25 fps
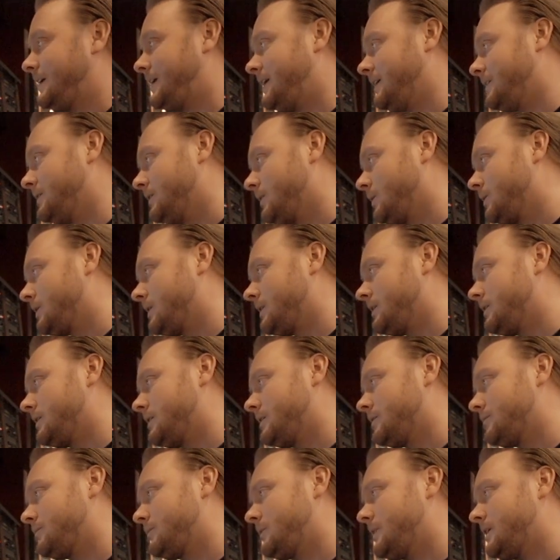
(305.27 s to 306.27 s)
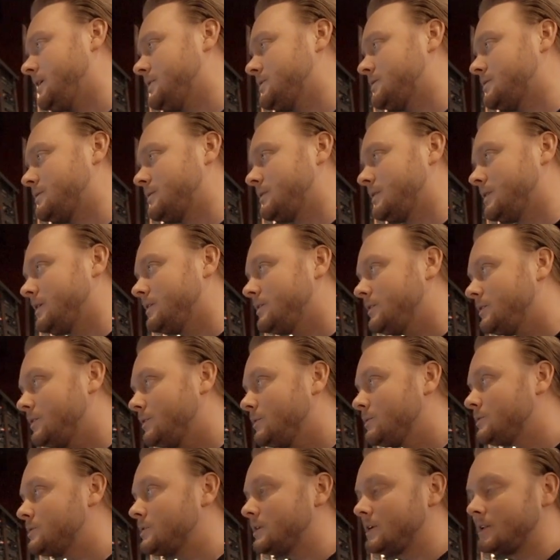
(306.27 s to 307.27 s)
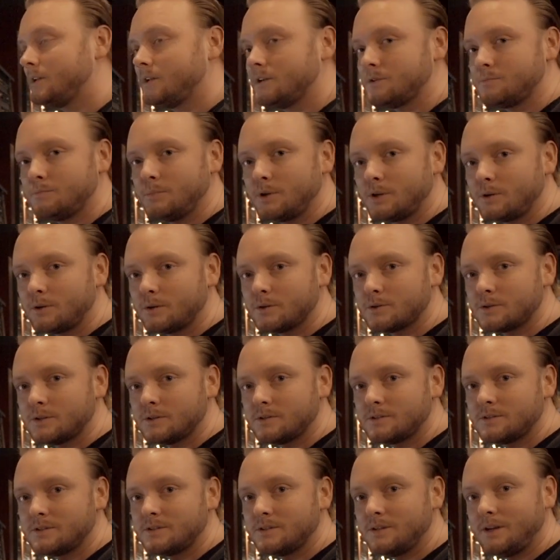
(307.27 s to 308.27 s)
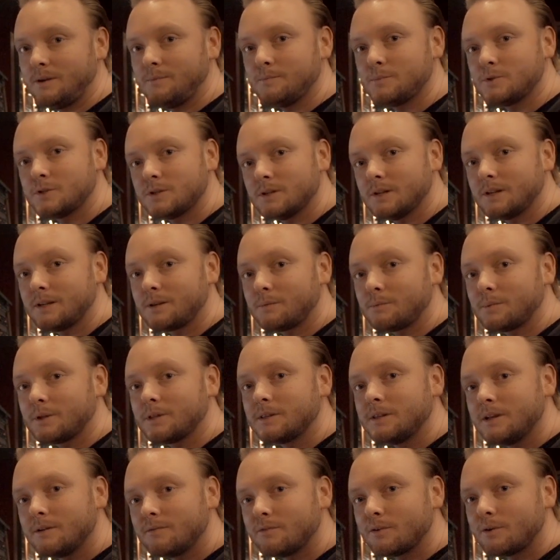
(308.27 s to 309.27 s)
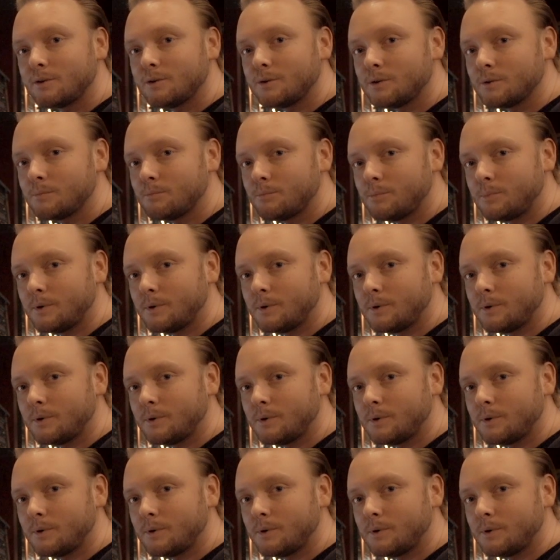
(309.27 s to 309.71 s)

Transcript: I know that a lot of guys are not using this because it seems a little bit difficult,